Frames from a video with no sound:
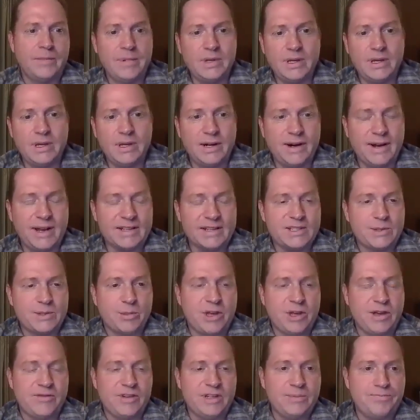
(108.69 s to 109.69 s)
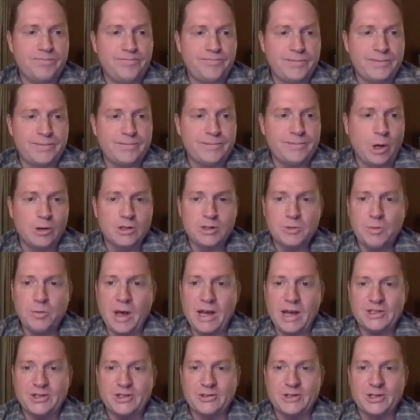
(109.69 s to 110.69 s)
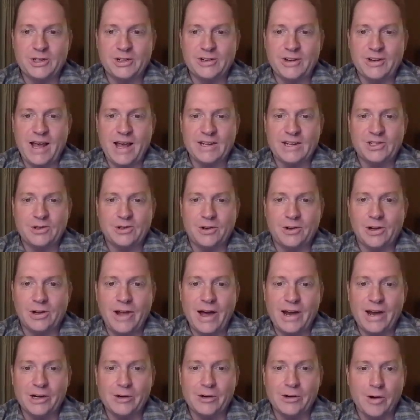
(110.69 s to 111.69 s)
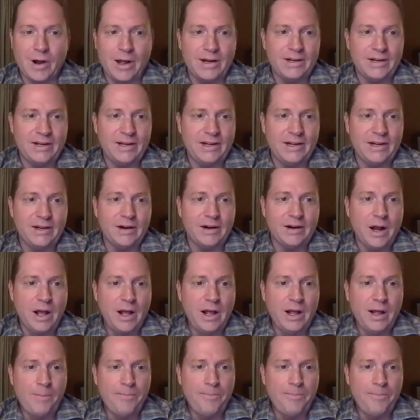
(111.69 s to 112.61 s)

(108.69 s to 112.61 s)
to, and I guess I'm giving Toastmasters International a lot of credit here.